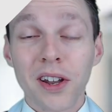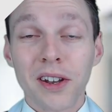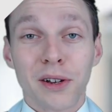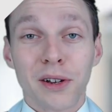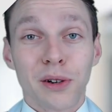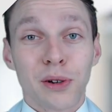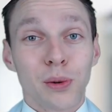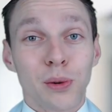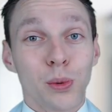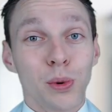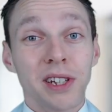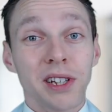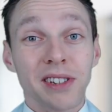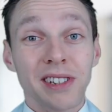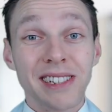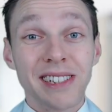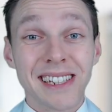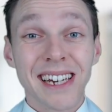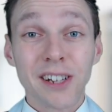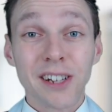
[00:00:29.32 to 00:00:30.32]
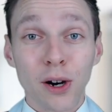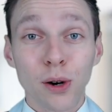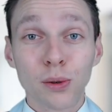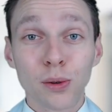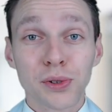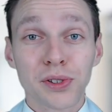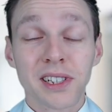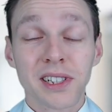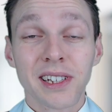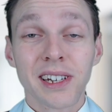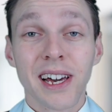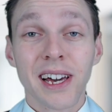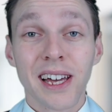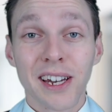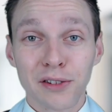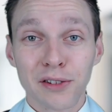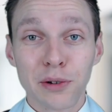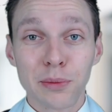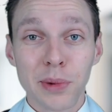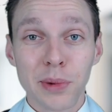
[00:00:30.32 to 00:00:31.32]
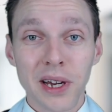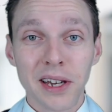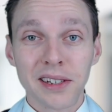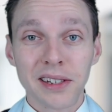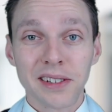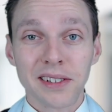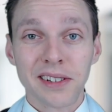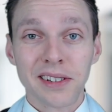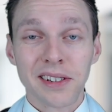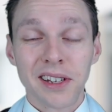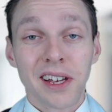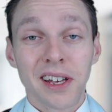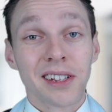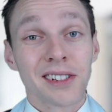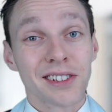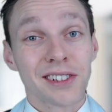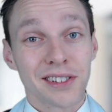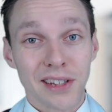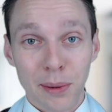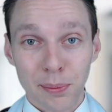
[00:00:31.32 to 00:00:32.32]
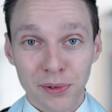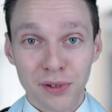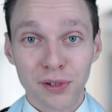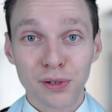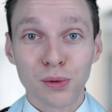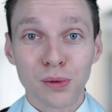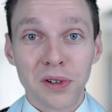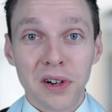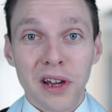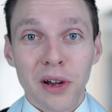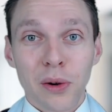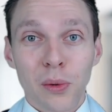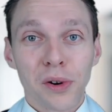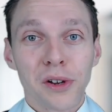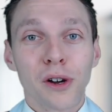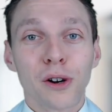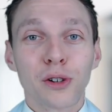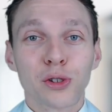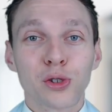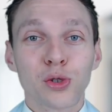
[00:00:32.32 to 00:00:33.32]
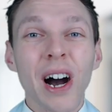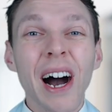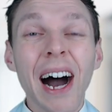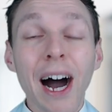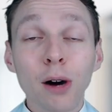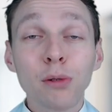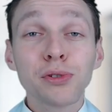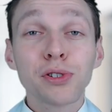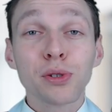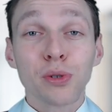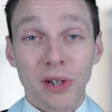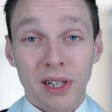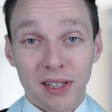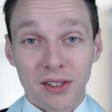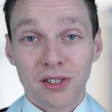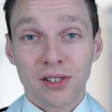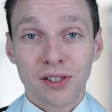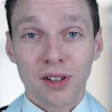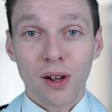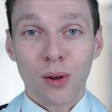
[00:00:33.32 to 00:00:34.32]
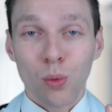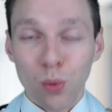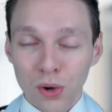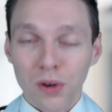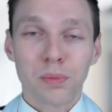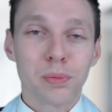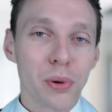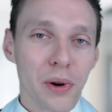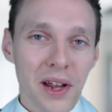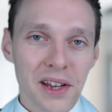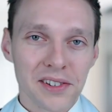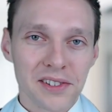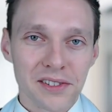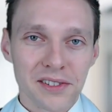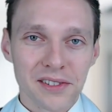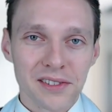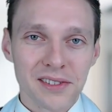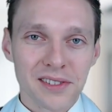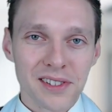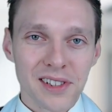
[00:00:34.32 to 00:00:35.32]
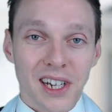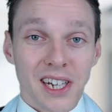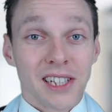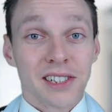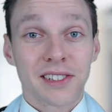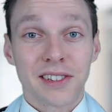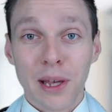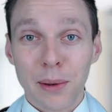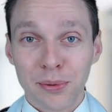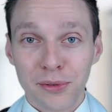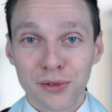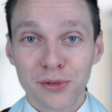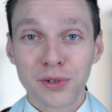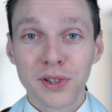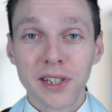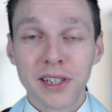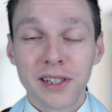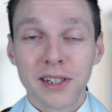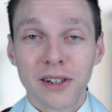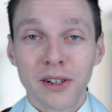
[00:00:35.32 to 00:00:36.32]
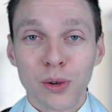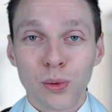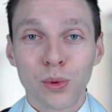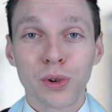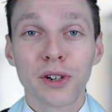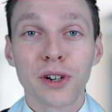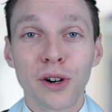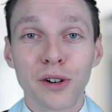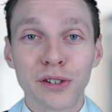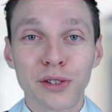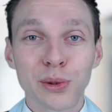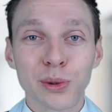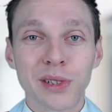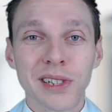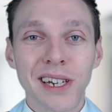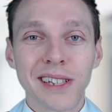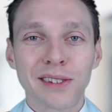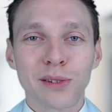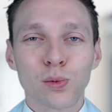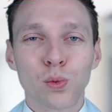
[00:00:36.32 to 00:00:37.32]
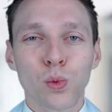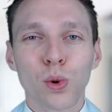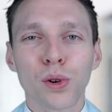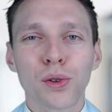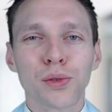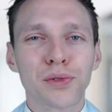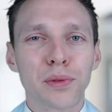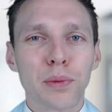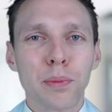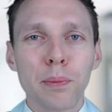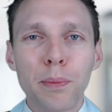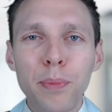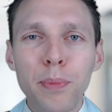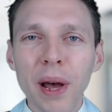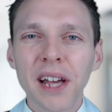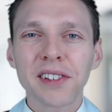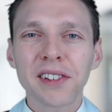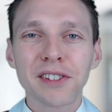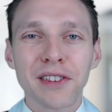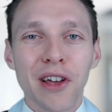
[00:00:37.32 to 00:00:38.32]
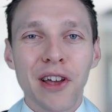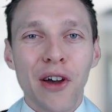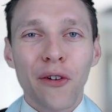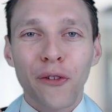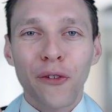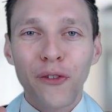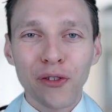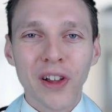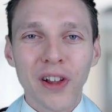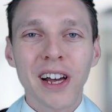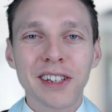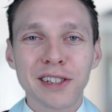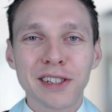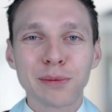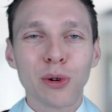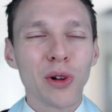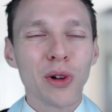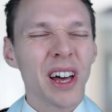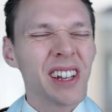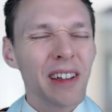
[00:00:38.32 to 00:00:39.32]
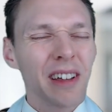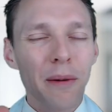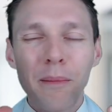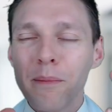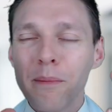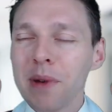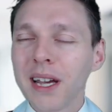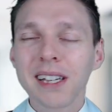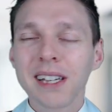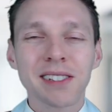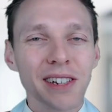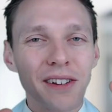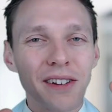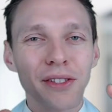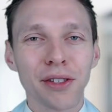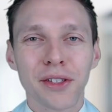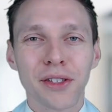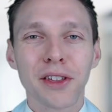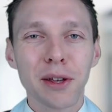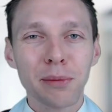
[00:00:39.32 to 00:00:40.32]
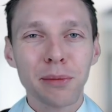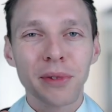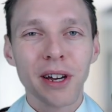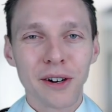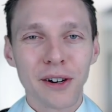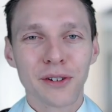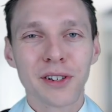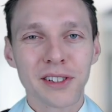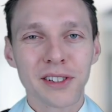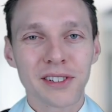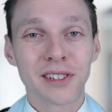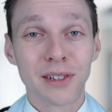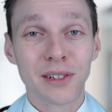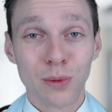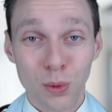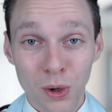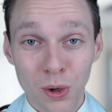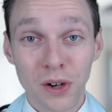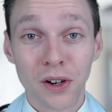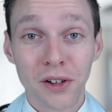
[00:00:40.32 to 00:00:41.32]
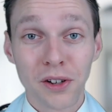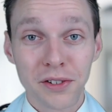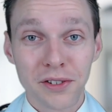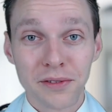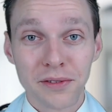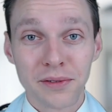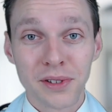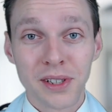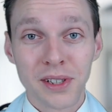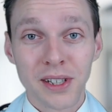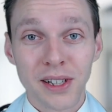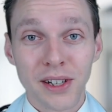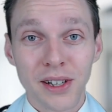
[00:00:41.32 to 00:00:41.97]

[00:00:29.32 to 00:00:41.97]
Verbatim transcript: 1 we need to get hosting and a domain. Step 2, we're going to auto-install WordPress. Step 3, we're going to get the world's best flexible and amazing theme there is in the world.